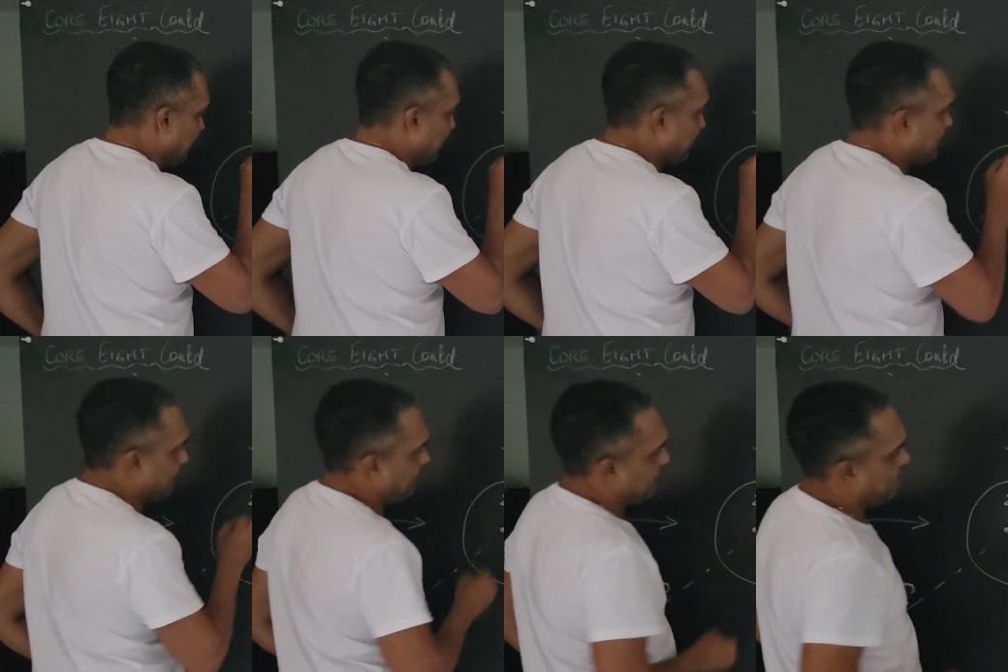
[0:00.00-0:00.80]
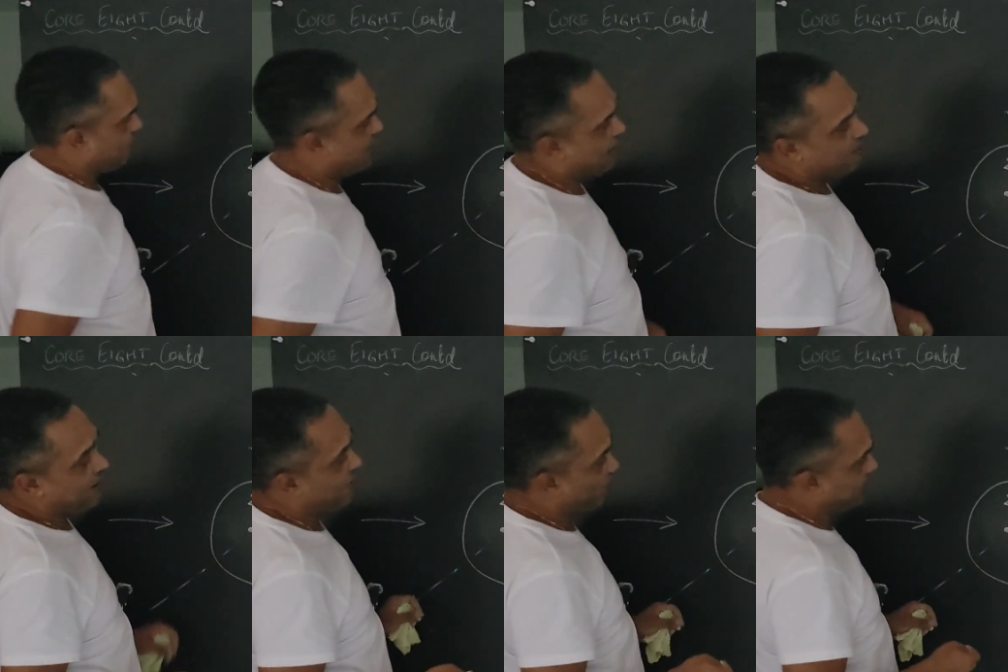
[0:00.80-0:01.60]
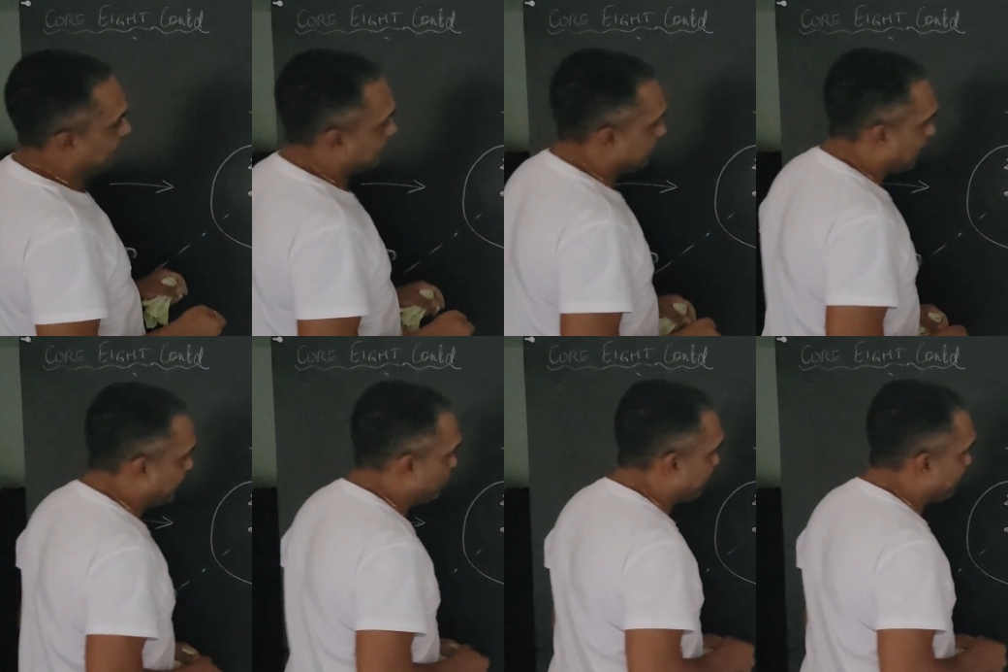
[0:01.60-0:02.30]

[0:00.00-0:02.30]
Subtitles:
here. Wow, I hope this is not too